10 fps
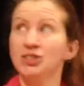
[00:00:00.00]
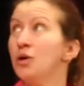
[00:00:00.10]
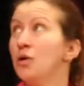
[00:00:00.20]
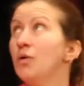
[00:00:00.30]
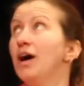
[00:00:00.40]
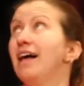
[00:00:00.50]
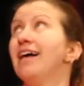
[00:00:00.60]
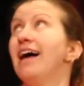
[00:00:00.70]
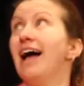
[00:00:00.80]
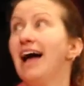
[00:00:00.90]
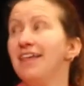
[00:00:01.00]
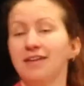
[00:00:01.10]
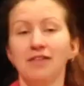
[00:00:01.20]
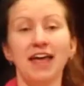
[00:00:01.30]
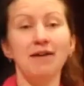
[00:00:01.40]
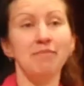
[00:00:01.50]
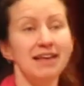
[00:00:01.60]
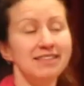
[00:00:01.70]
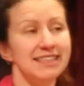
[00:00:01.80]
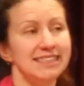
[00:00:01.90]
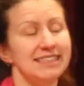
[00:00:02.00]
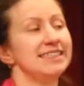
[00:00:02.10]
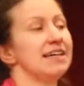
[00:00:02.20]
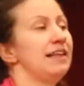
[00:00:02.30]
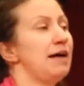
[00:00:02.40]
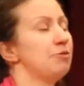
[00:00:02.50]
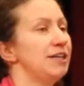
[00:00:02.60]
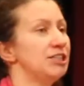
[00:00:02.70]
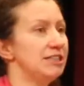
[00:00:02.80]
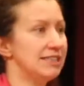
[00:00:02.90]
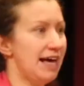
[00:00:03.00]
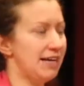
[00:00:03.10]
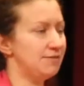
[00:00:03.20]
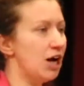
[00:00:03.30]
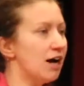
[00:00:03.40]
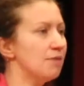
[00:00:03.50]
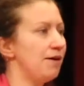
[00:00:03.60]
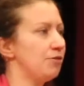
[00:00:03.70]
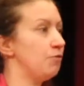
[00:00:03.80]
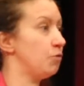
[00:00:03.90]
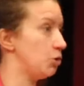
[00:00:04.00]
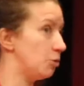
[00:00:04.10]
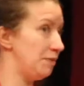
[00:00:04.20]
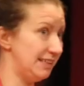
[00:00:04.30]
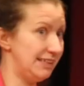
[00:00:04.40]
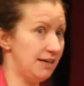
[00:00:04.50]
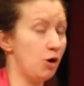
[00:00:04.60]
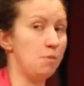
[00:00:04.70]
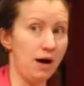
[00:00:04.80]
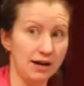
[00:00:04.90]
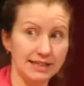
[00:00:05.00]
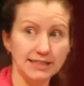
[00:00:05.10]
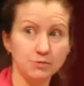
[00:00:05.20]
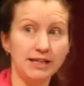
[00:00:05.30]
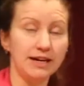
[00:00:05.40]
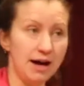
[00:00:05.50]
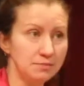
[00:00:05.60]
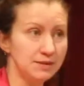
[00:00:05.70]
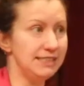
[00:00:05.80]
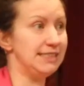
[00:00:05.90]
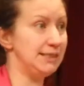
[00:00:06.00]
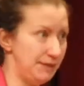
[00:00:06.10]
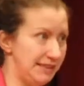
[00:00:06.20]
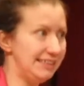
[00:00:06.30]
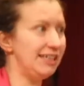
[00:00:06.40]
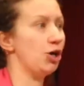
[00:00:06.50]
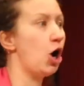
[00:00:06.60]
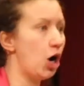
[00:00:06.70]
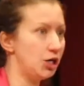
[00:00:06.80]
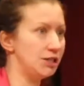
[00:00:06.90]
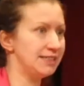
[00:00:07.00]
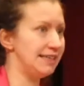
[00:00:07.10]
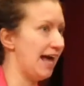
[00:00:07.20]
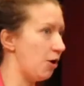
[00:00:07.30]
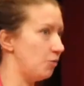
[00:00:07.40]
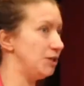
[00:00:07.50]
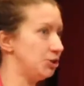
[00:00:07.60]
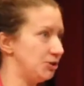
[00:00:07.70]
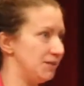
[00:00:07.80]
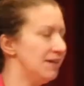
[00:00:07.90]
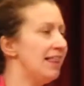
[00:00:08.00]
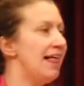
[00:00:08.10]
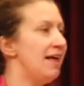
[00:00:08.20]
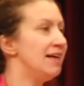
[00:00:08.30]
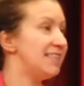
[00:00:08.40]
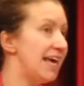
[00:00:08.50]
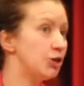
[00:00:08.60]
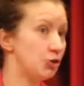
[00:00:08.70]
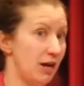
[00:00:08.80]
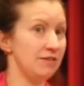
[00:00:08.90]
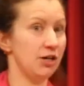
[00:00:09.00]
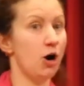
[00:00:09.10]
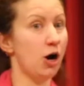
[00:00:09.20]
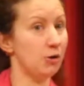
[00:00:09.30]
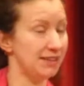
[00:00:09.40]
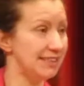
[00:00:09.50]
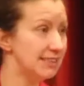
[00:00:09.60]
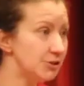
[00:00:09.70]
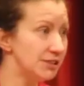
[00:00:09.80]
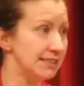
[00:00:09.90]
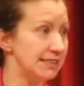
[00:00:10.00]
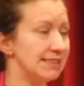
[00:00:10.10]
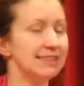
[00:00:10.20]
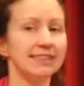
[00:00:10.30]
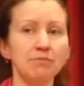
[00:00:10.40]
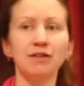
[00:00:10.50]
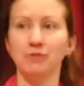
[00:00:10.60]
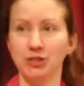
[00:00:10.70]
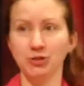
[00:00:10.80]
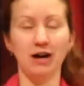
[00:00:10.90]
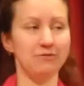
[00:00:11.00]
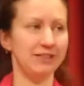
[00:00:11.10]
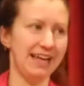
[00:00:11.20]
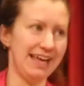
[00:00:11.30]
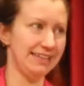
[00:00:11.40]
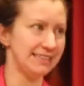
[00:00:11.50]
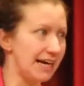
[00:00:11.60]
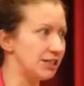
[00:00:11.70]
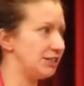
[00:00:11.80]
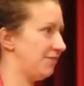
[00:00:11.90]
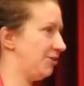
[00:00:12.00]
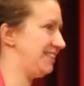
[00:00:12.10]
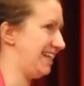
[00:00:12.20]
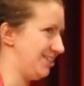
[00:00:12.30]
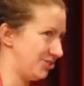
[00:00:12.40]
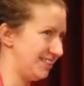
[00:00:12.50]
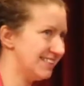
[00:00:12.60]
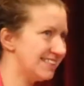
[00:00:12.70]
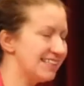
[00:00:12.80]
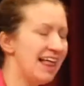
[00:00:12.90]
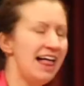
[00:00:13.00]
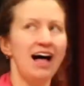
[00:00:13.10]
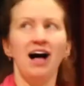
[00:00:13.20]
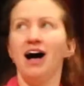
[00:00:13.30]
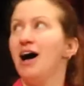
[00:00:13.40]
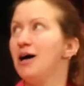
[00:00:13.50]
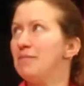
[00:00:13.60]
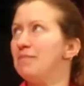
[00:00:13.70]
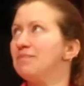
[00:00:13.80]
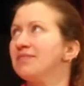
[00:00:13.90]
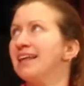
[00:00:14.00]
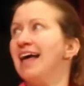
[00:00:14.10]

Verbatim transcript: so they made this as a collaboration to kind of talk about the vulnerability of our bodies when it comes to speed and cars and how we should take driving a car really seriously because it's something we do every day and it's actually very dangerous. Um,